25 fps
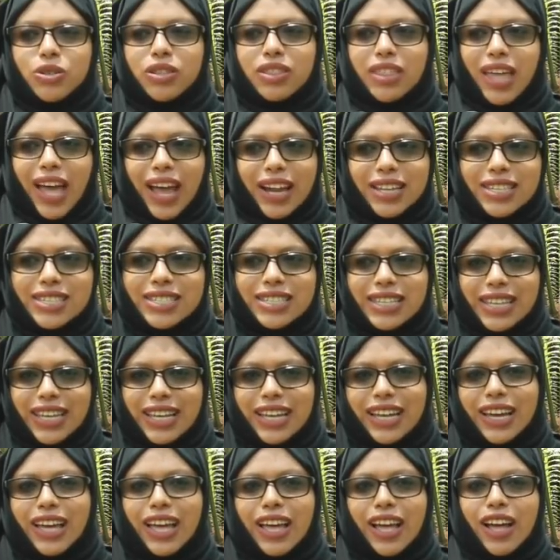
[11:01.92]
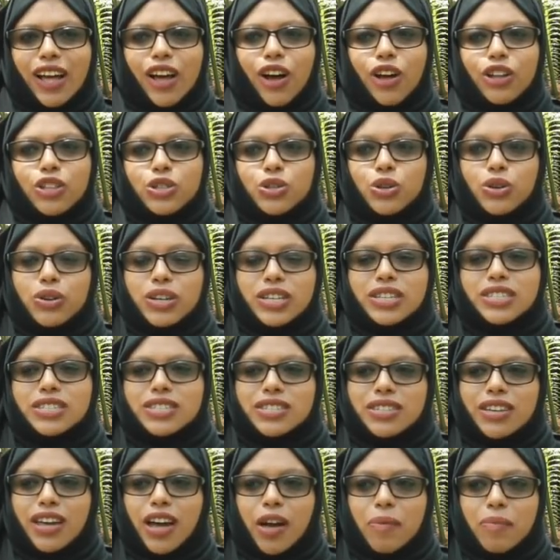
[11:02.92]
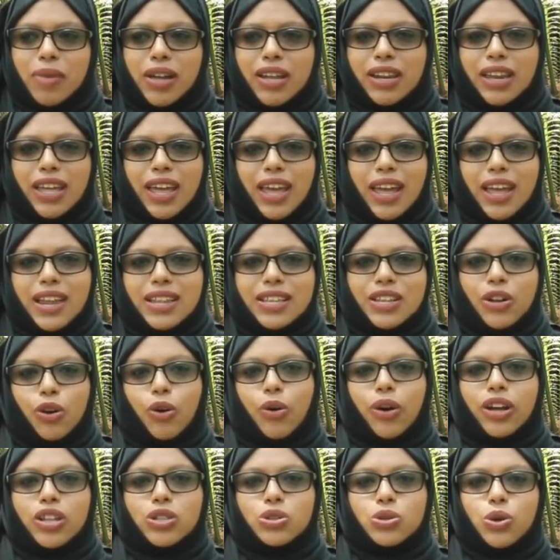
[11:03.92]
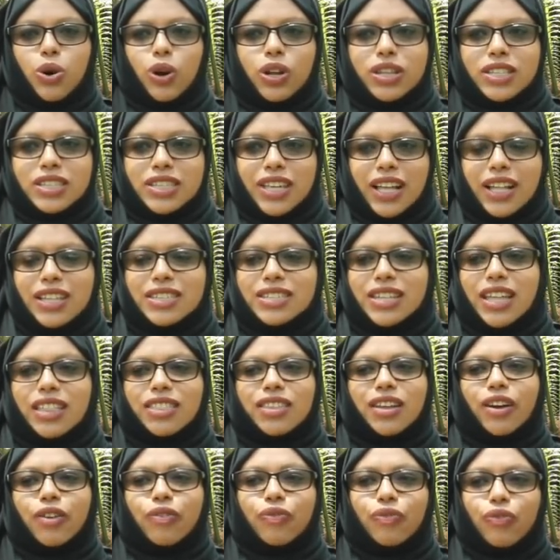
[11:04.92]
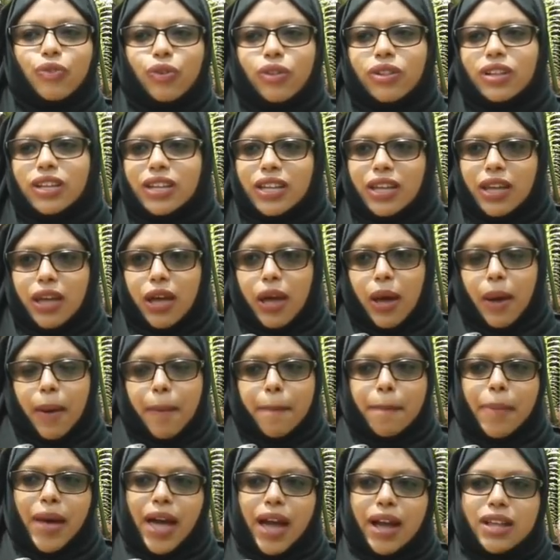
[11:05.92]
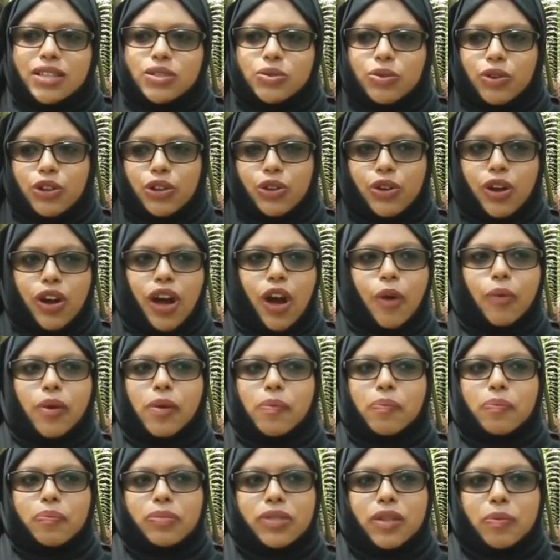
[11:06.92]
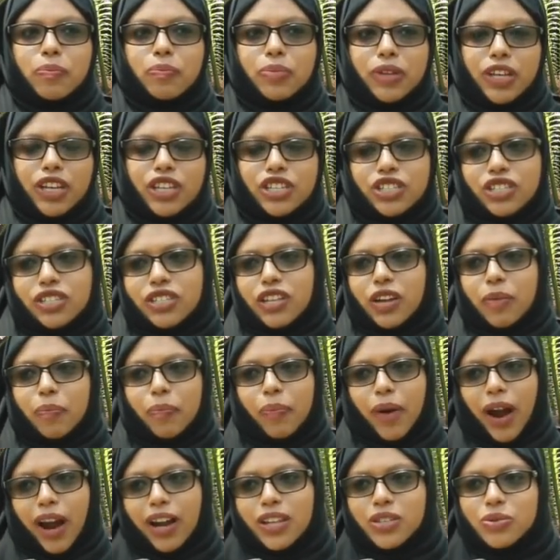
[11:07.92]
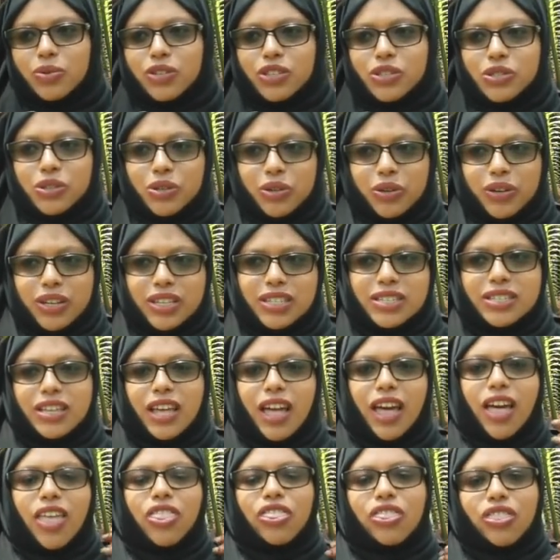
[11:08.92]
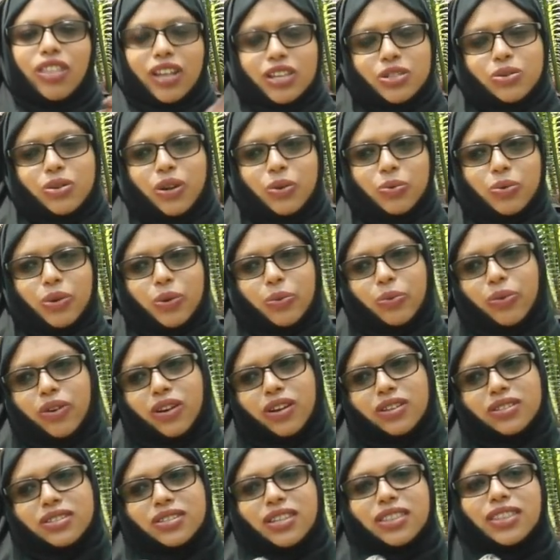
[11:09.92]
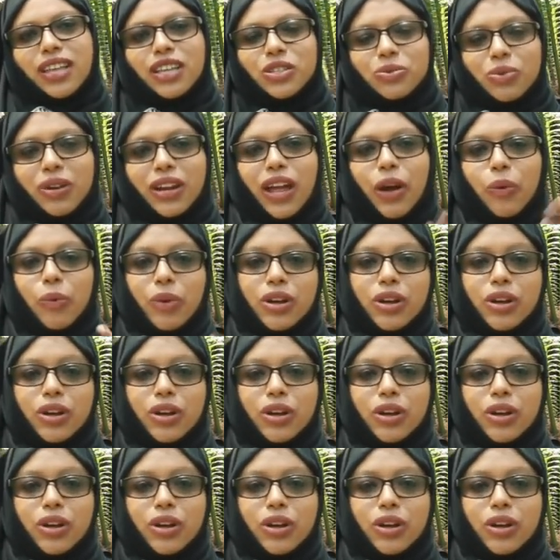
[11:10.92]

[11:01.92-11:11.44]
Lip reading: to that, seeing tourists coming in, going to hotels and they're fully packed, you know, the beach, they're packed with tourists. That's what we want. That's what I